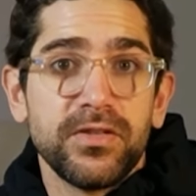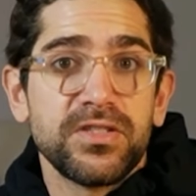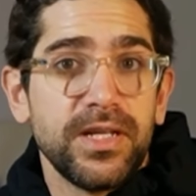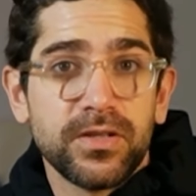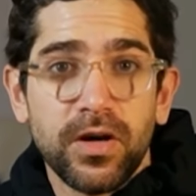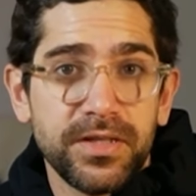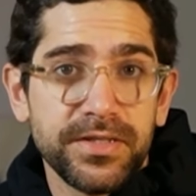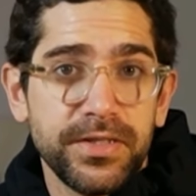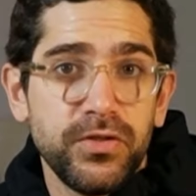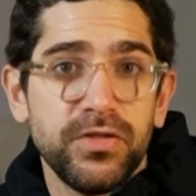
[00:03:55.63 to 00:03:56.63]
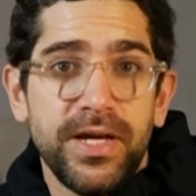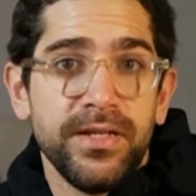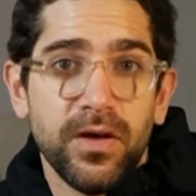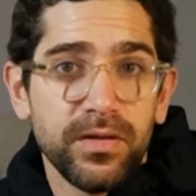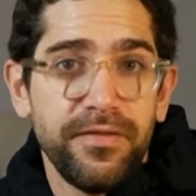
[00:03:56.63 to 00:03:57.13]
that can't execute and
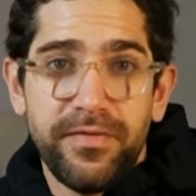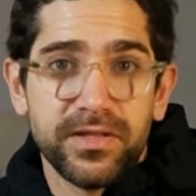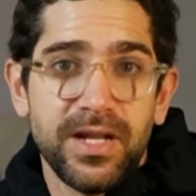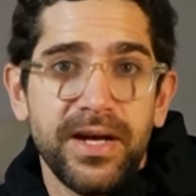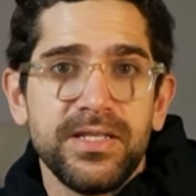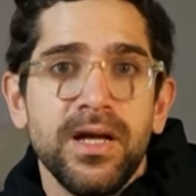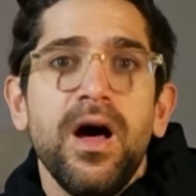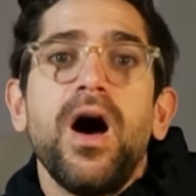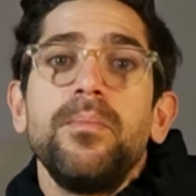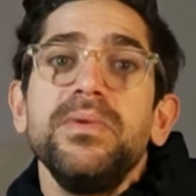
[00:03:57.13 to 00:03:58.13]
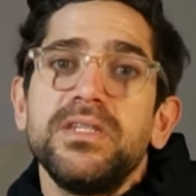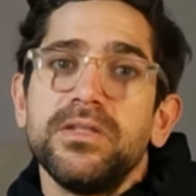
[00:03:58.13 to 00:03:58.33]
only fill slides are missing the